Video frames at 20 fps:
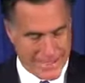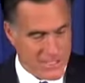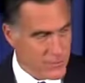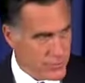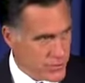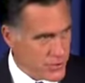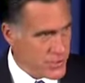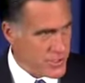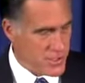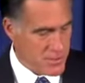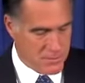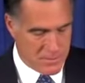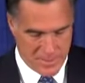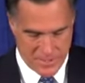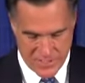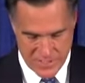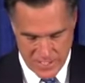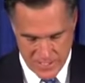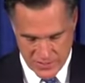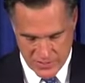leadership
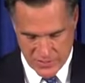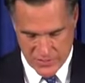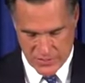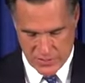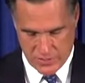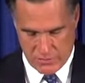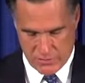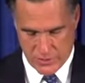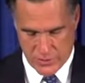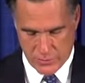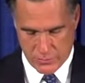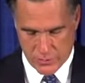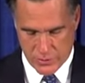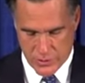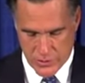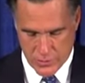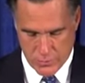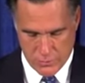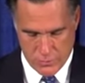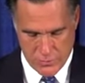is necessary to
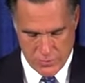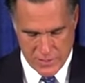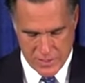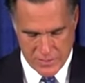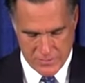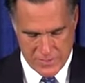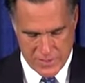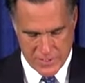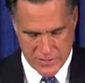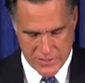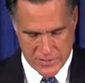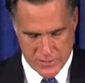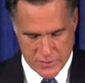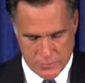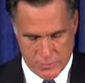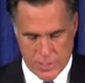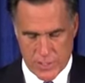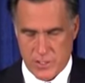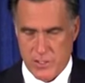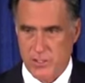ensure that events in the
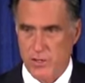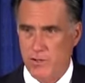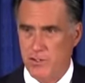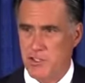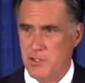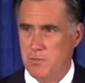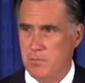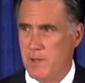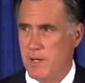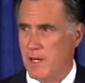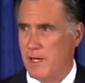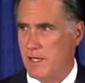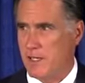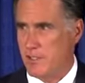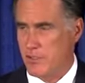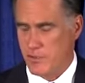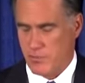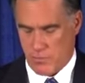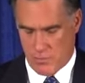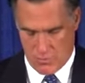region don't spin out of
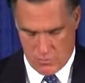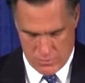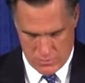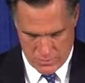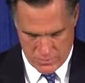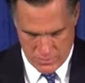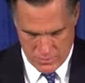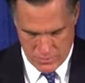control.